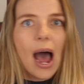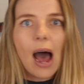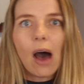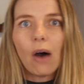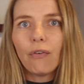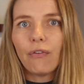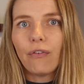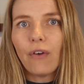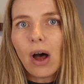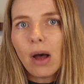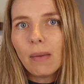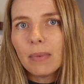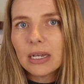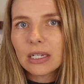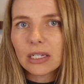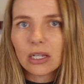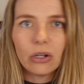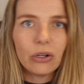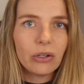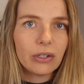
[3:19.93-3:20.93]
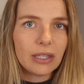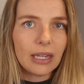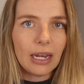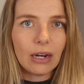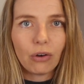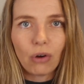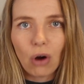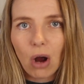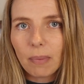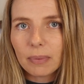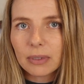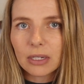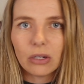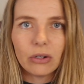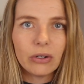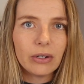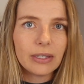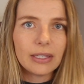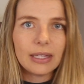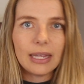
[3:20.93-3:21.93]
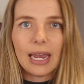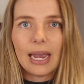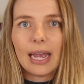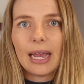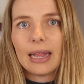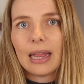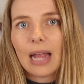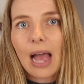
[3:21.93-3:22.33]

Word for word: our farmers lose their crops lose their